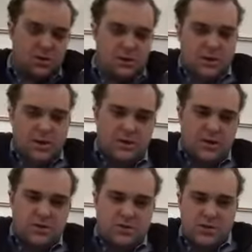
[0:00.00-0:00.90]
that
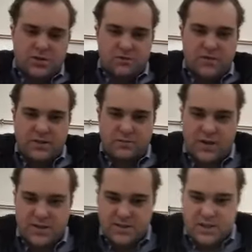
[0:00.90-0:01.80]
usually is affected by
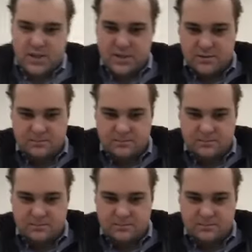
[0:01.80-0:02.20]
disease.